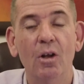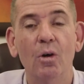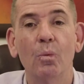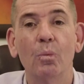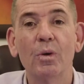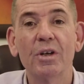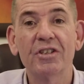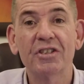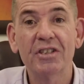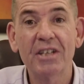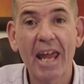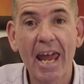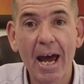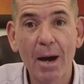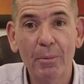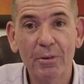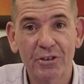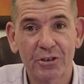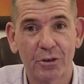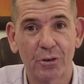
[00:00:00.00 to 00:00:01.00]
which
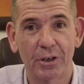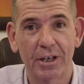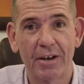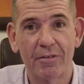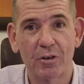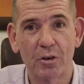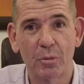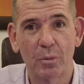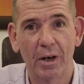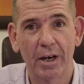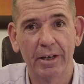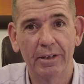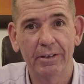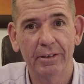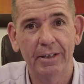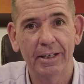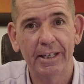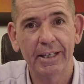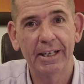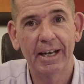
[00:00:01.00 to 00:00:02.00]
now has got
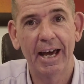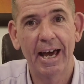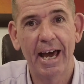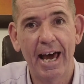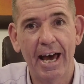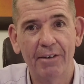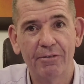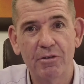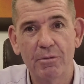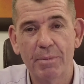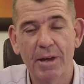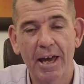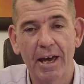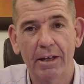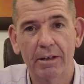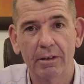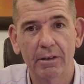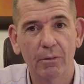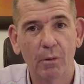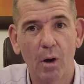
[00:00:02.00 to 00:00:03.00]
everyone in a huff
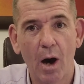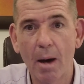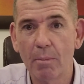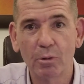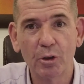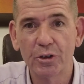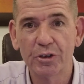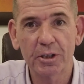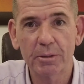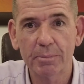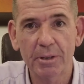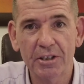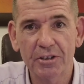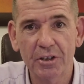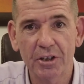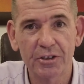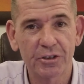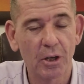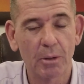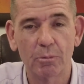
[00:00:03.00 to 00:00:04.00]
about, I'm losing
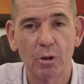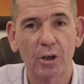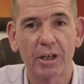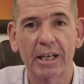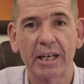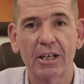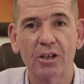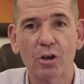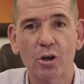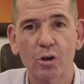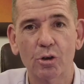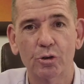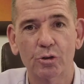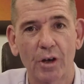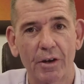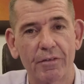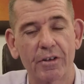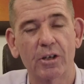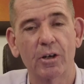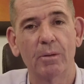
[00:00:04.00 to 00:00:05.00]
business, I'm not getting Google
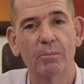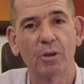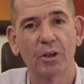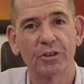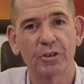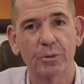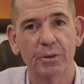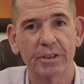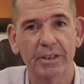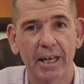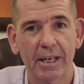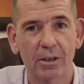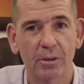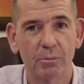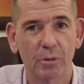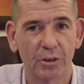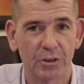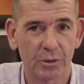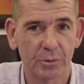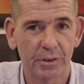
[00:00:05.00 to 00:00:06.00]
traffic, I'm not doing that,
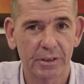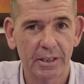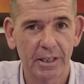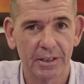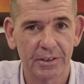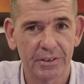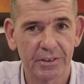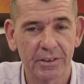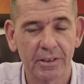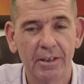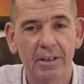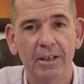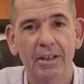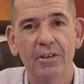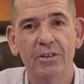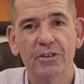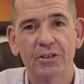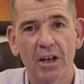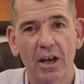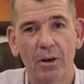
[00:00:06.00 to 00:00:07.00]
I'm not doing this.
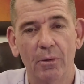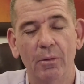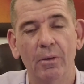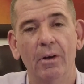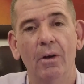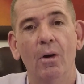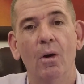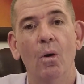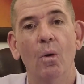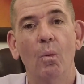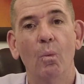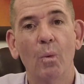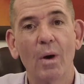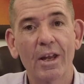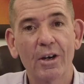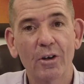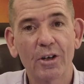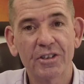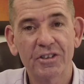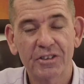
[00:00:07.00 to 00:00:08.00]
So
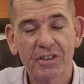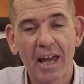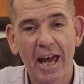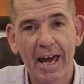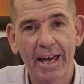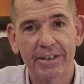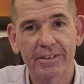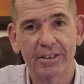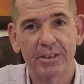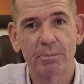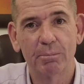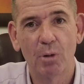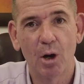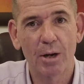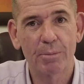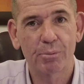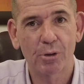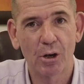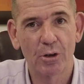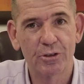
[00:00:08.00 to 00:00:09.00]
when I started
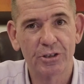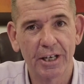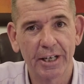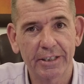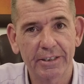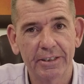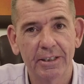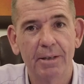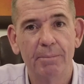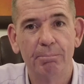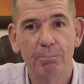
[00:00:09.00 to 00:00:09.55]
my project